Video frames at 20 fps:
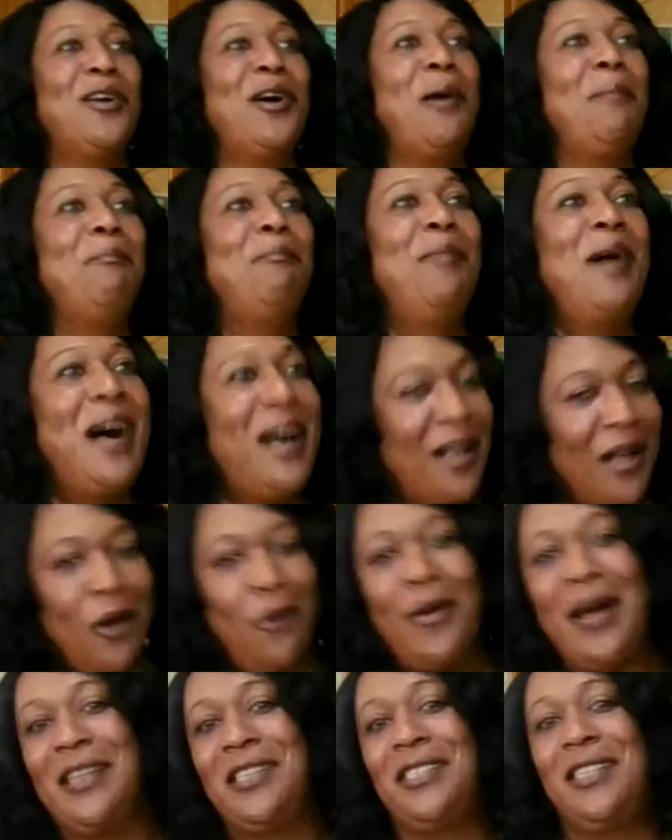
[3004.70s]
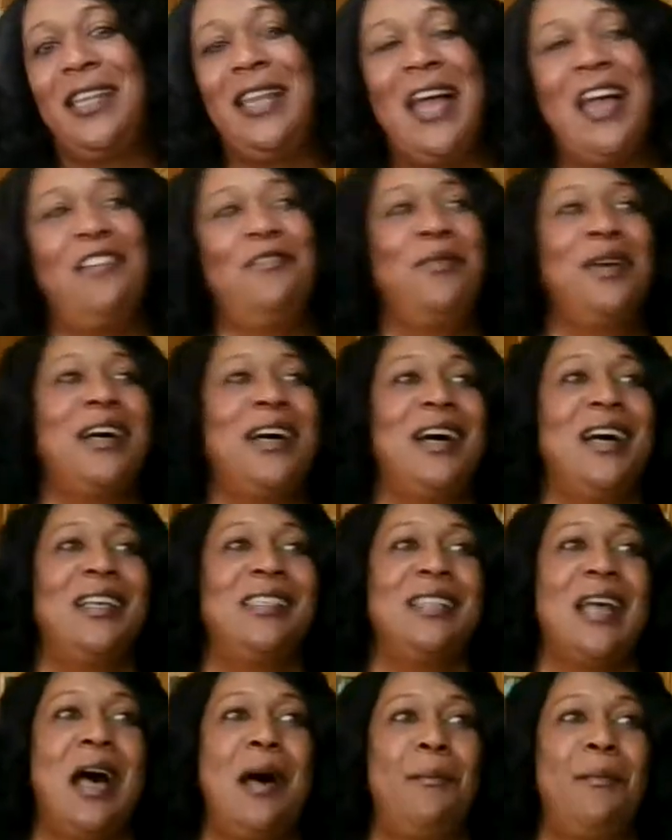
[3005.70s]
go back, go watch the live,
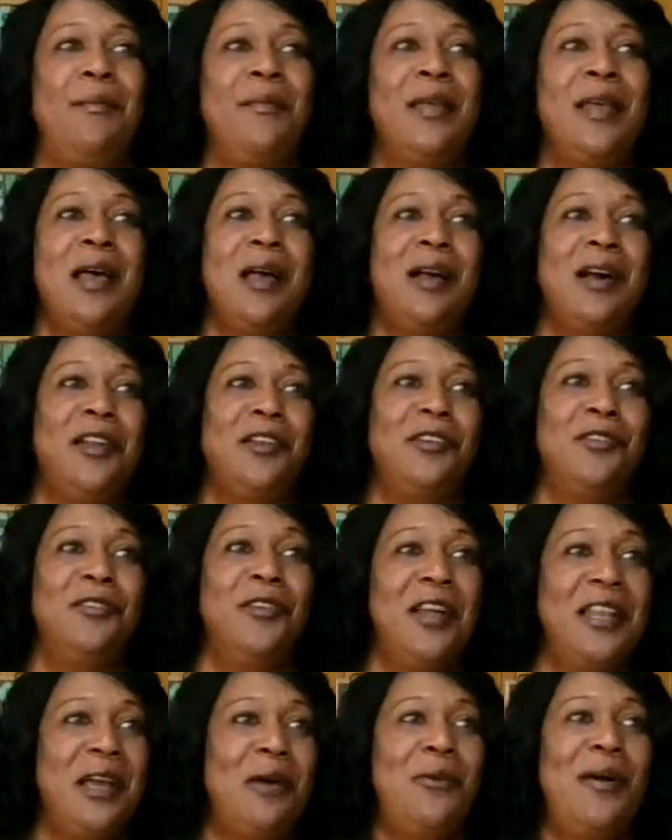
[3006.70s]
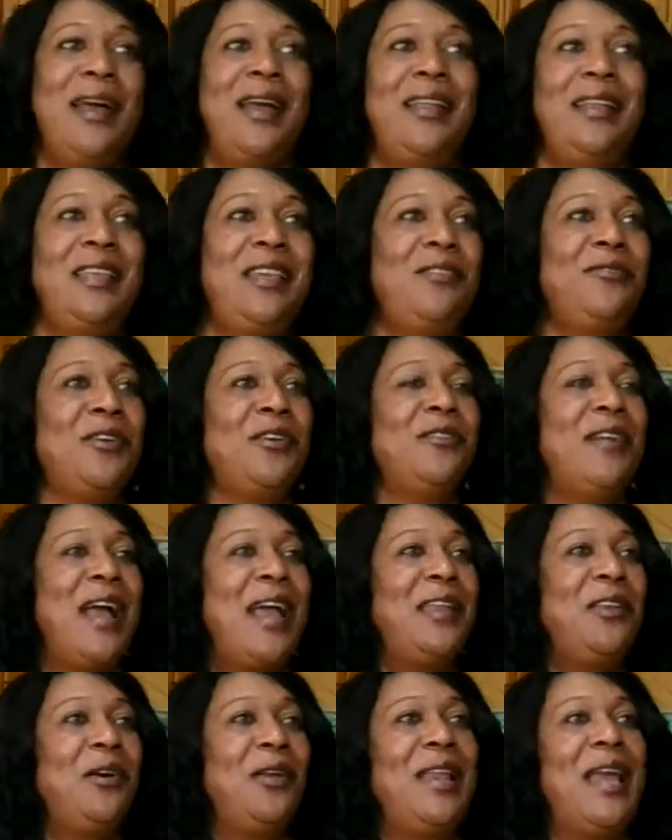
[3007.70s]
because I'm gonna run away and leave you
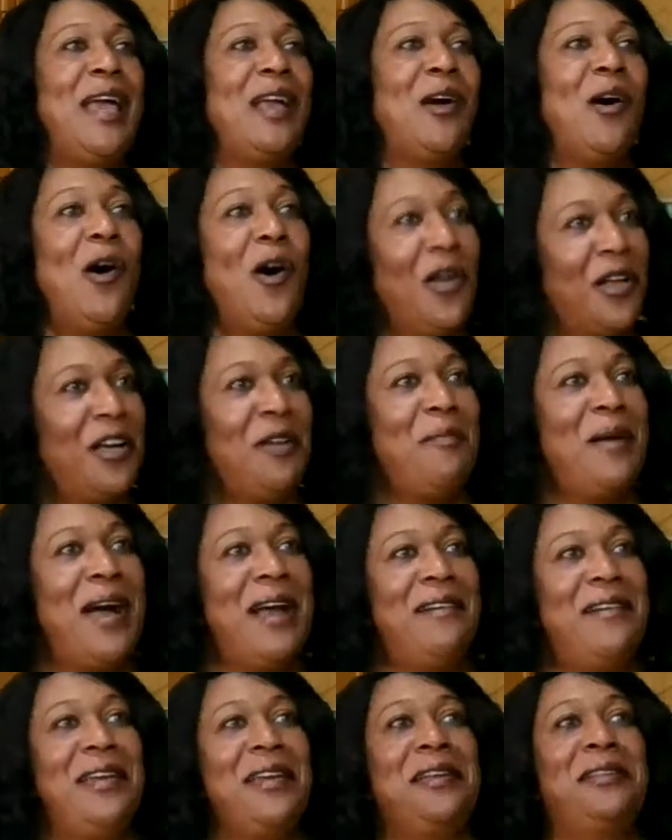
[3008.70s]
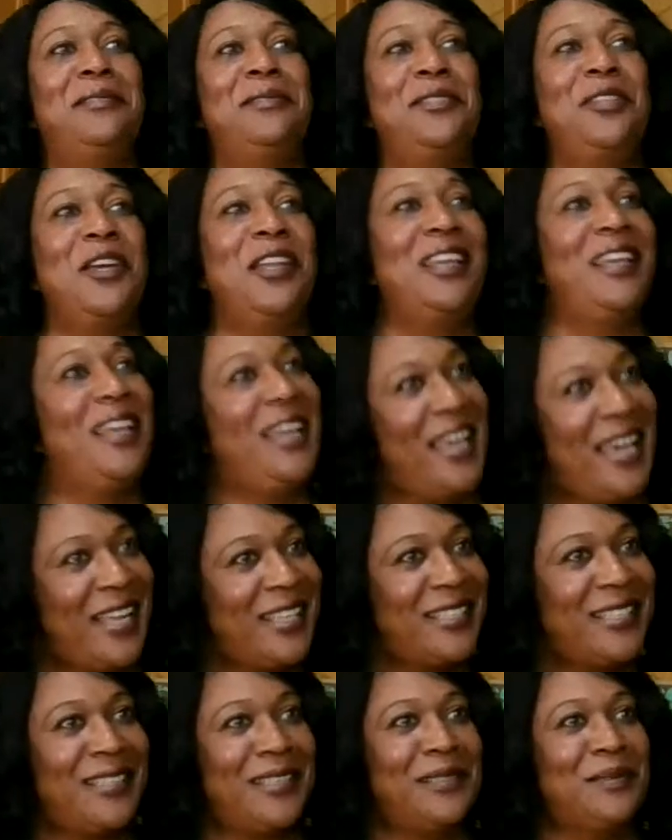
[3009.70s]
right now like Uncle Barry. You're
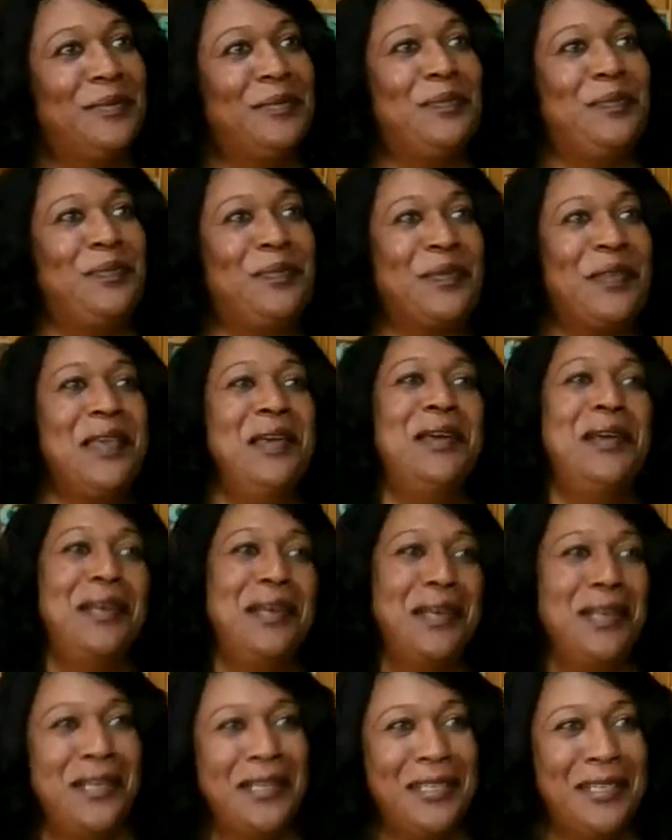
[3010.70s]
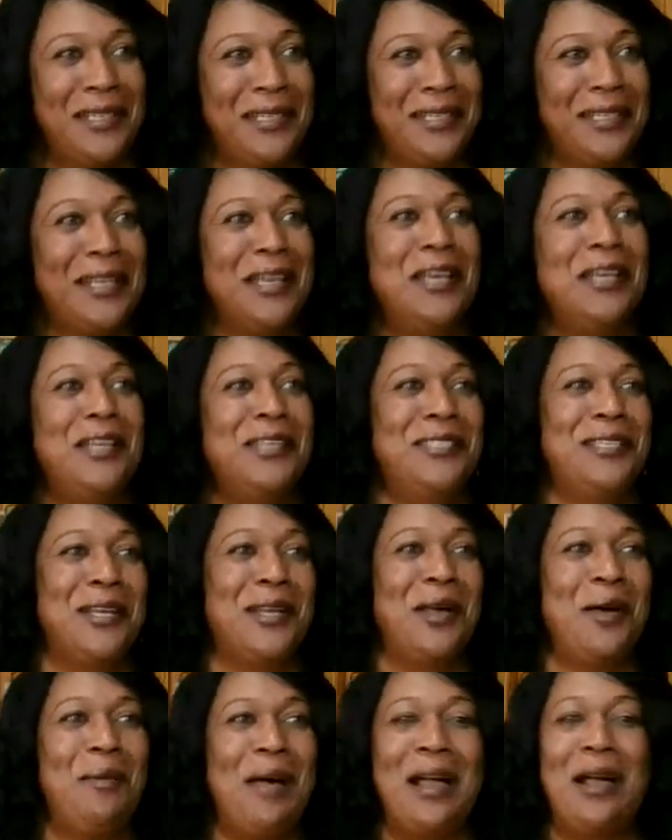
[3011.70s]
late. So
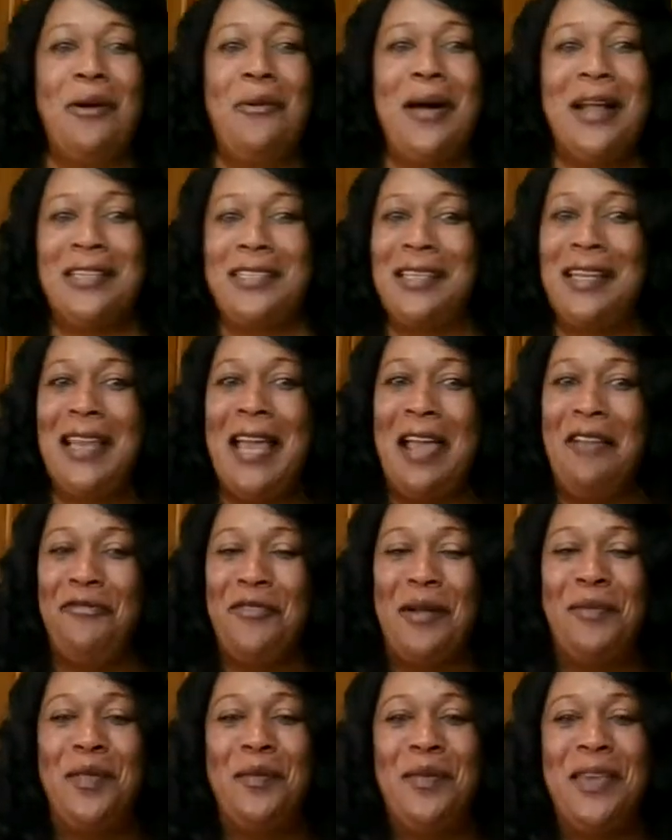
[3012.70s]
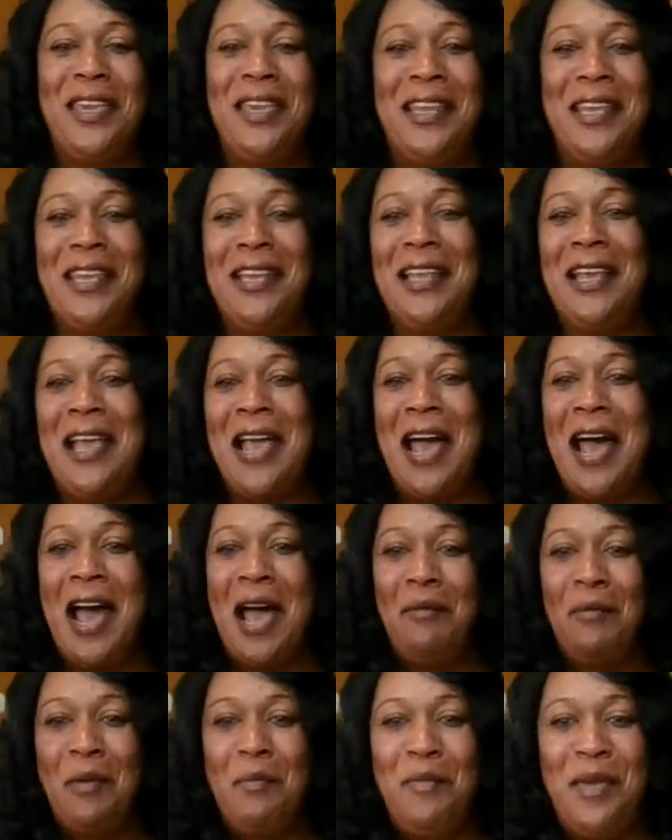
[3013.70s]
go back, go watch the live from the beginning.
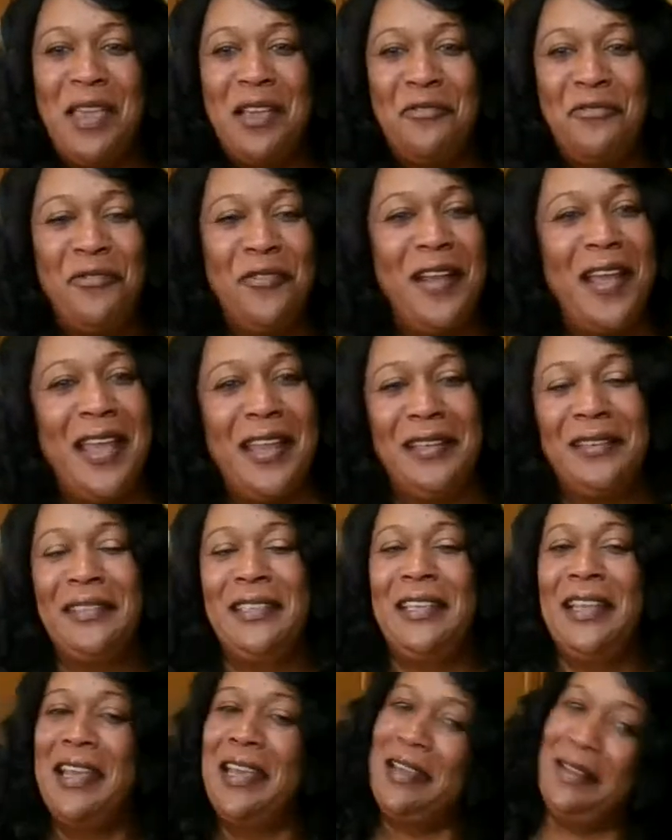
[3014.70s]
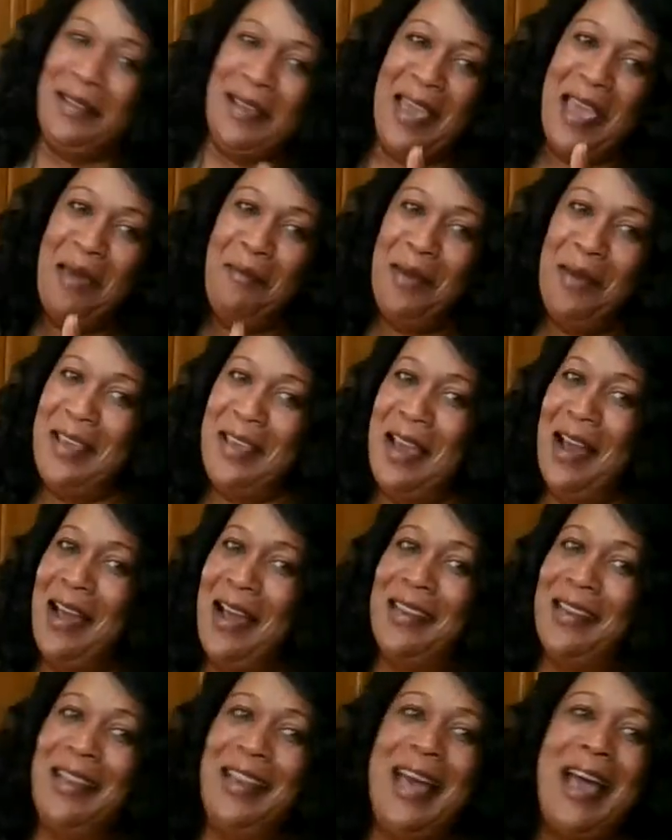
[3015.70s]
I'm a big friend, Emily,
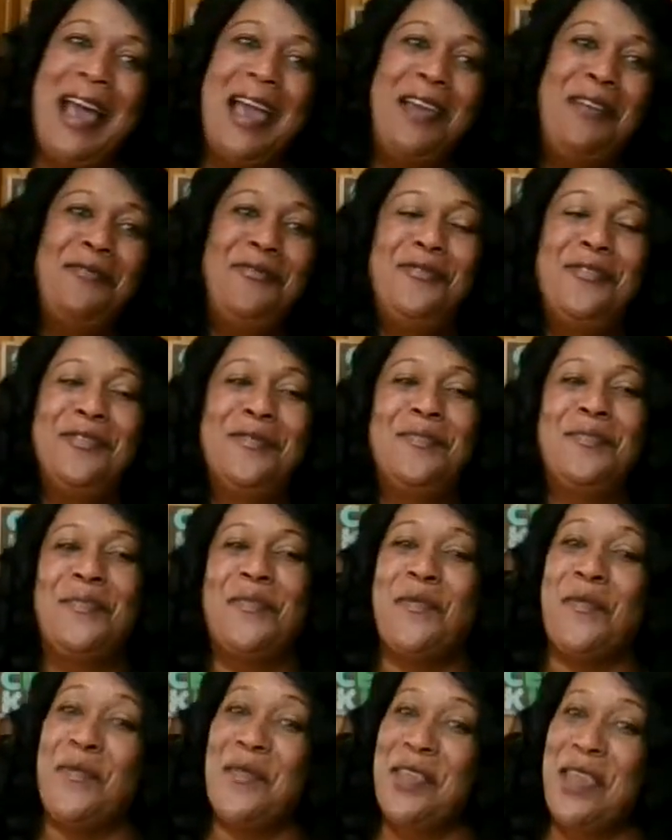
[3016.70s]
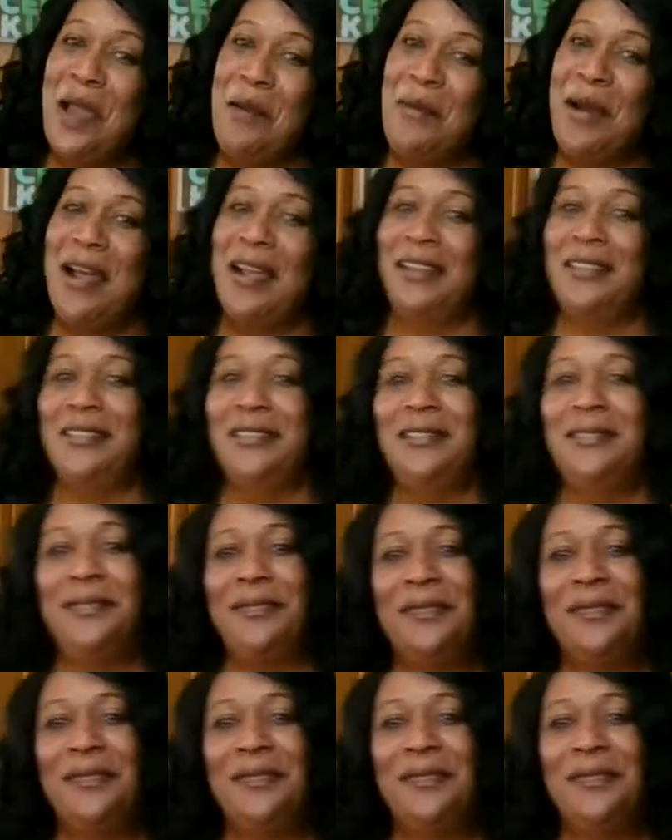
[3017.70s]
on the live. Yeah, man.